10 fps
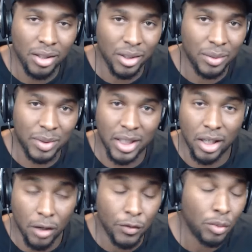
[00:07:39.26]
You know what I'm
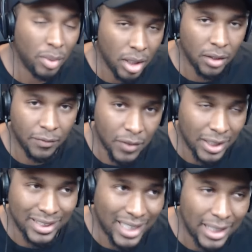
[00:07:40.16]
saying, off you being a,
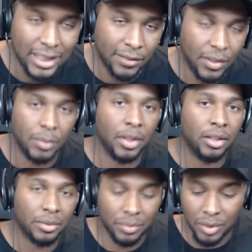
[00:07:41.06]
a sexy
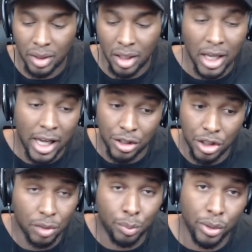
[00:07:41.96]
female. And
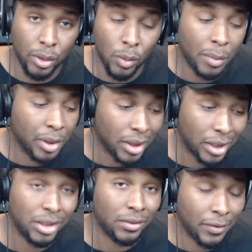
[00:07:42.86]
she's a pretty woman,
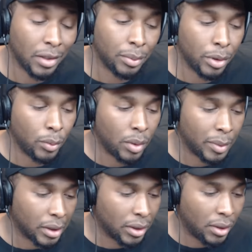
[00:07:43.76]
like she's a very pretty
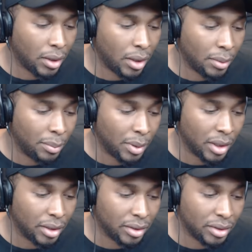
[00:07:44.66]
woman.
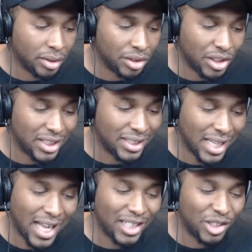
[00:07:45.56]
But she's
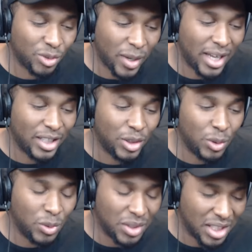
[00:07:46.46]
not trying
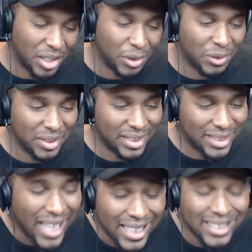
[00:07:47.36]
to sell
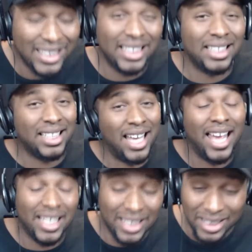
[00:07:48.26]
sexy.
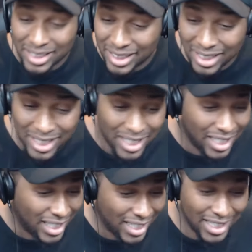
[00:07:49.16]
And
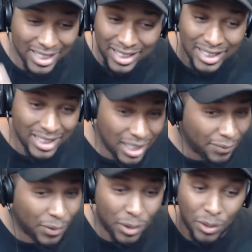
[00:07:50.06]
it is
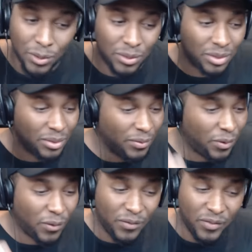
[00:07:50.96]
difficult
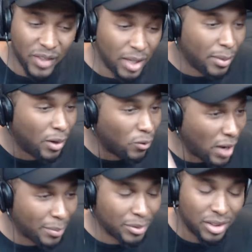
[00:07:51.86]
for female
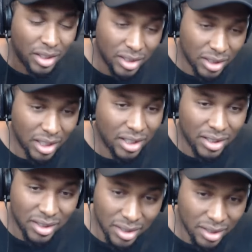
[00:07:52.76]
rappers to get
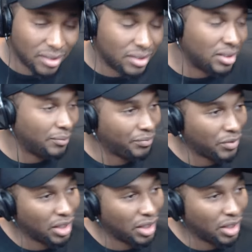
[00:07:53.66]
taken seriously.